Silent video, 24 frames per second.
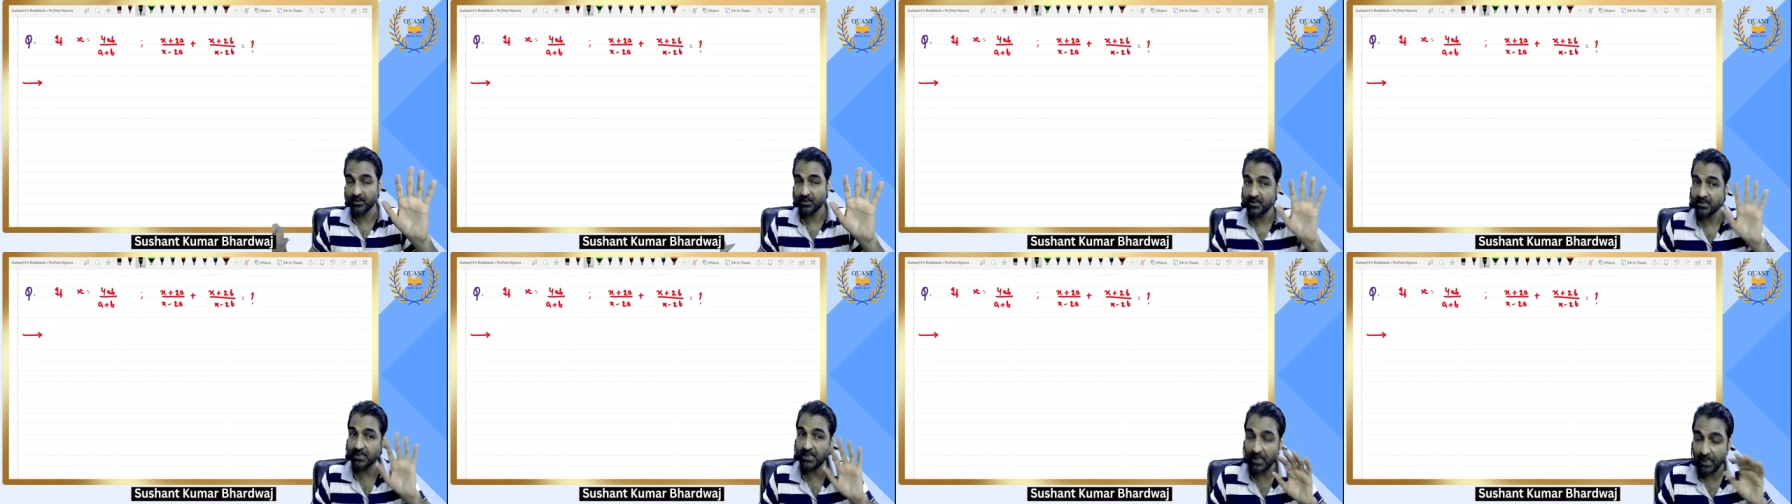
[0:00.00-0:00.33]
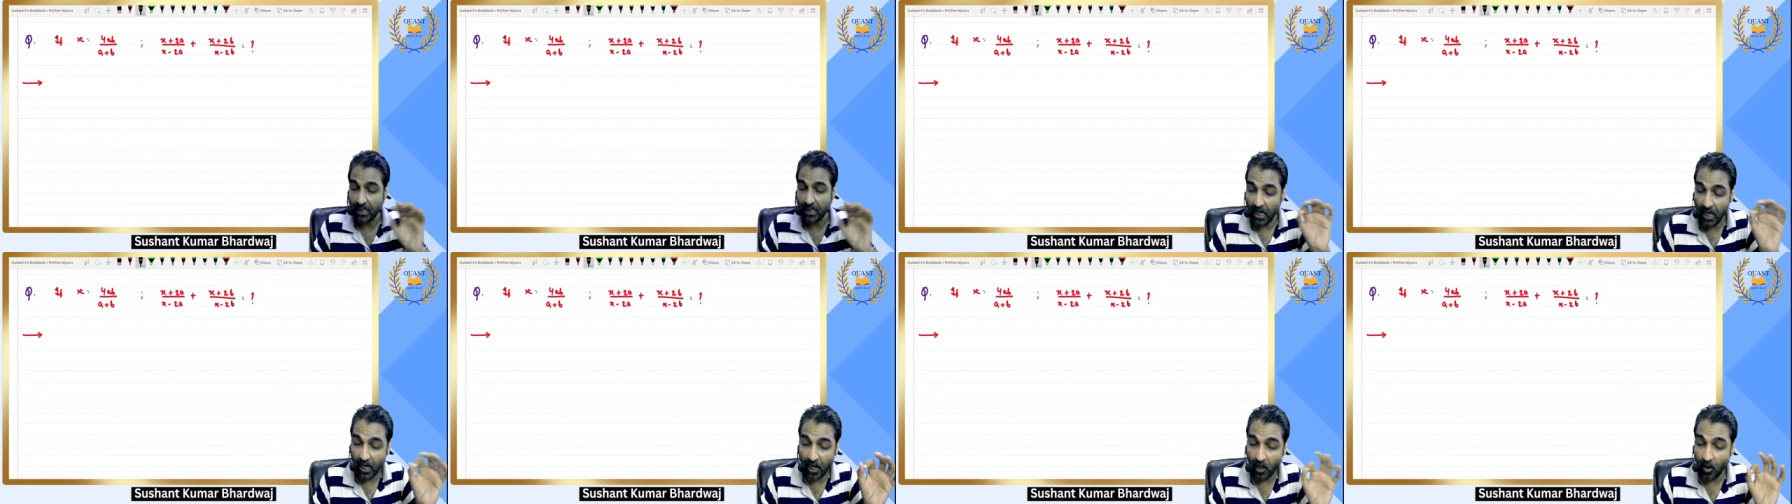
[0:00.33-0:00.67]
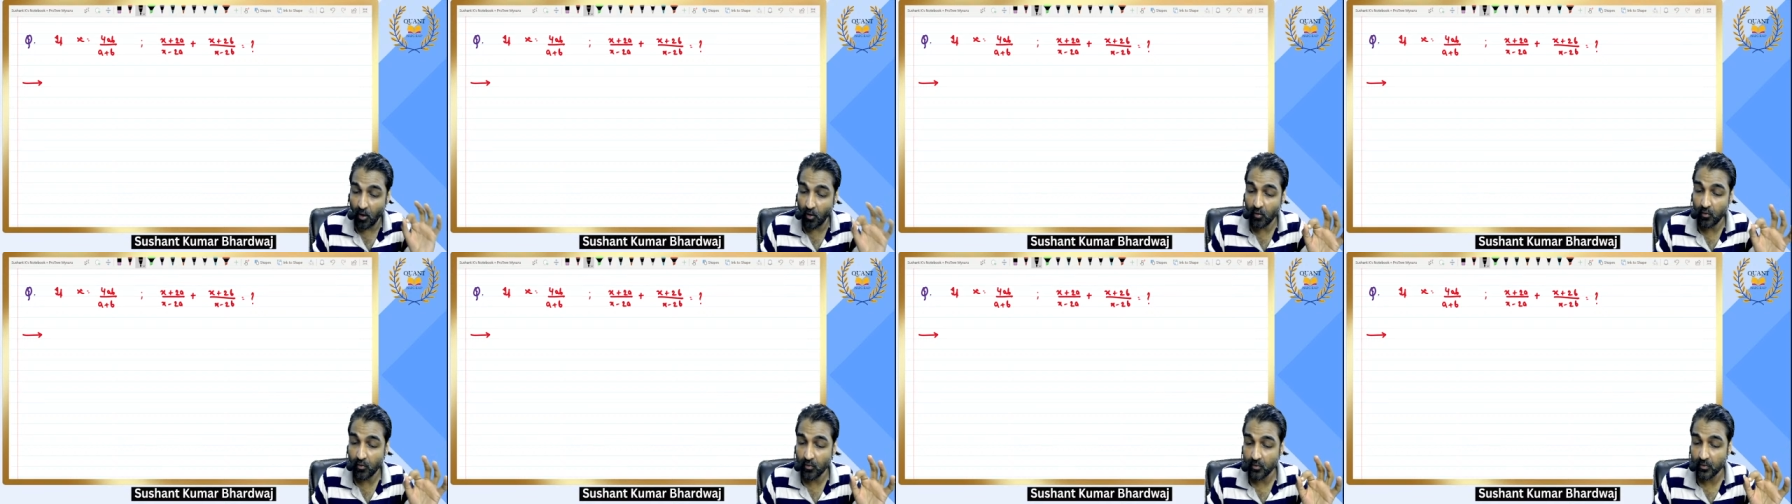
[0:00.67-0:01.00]
See
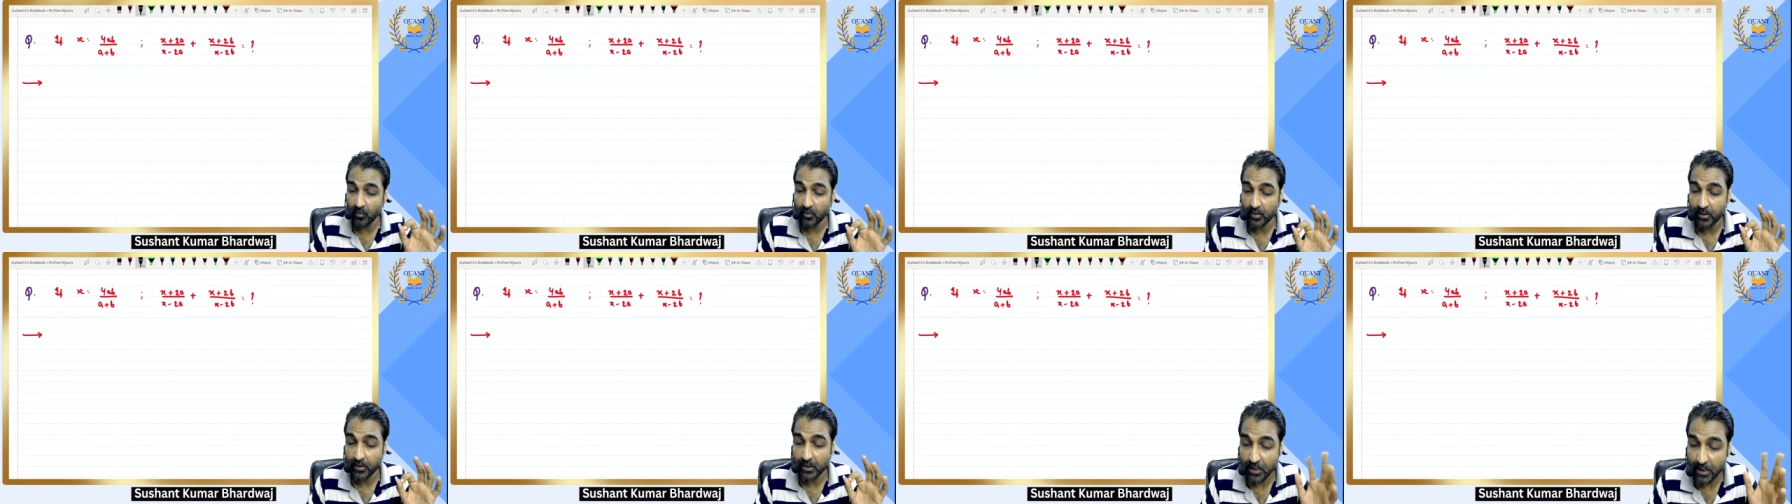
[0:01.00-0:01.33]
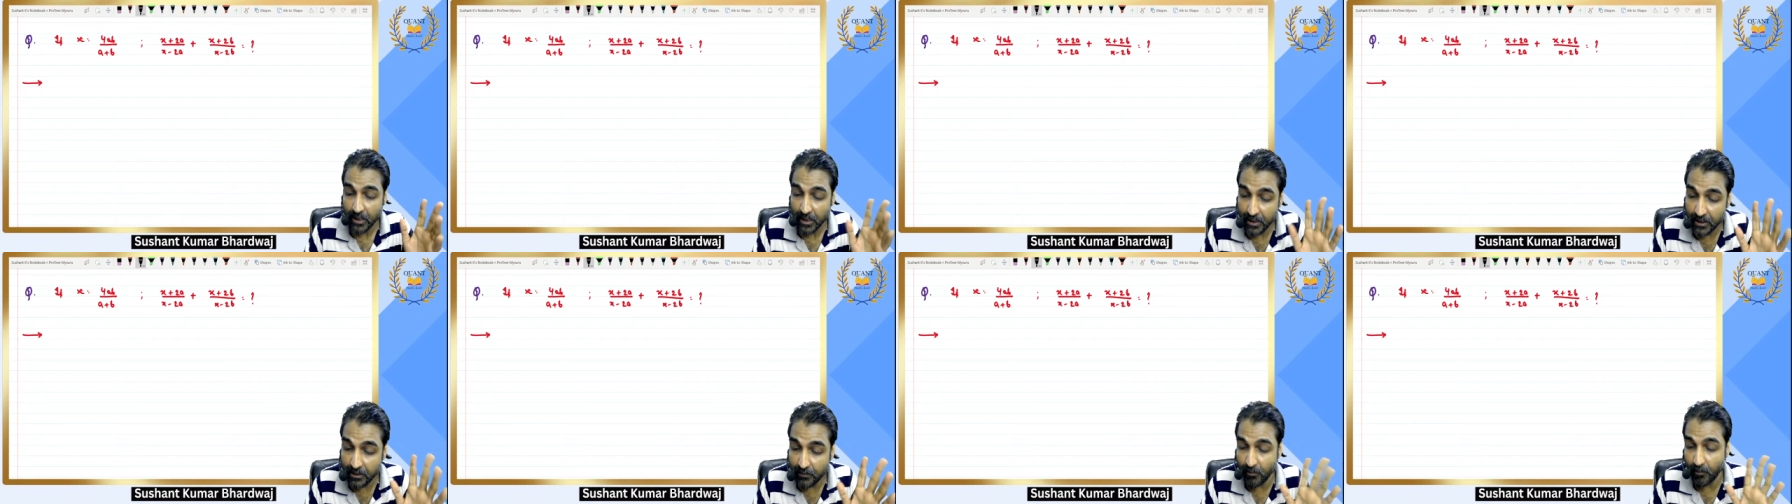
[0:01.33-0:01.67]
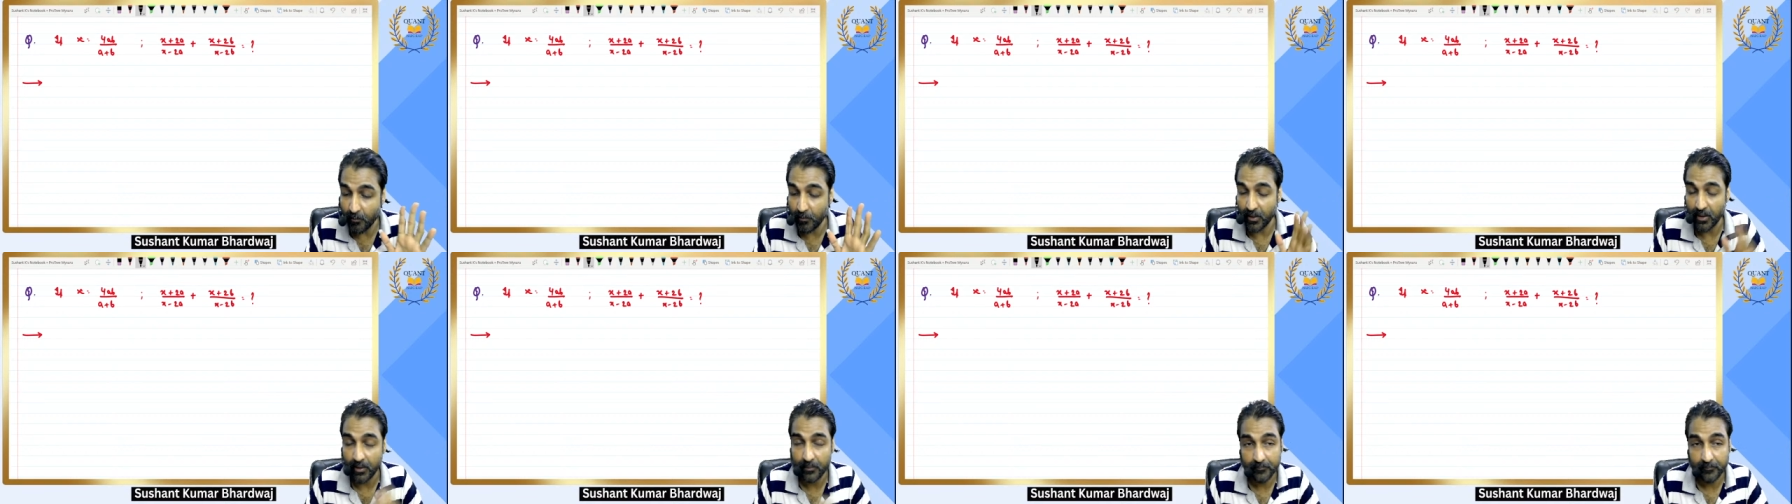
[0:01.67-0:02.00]
how? Remember,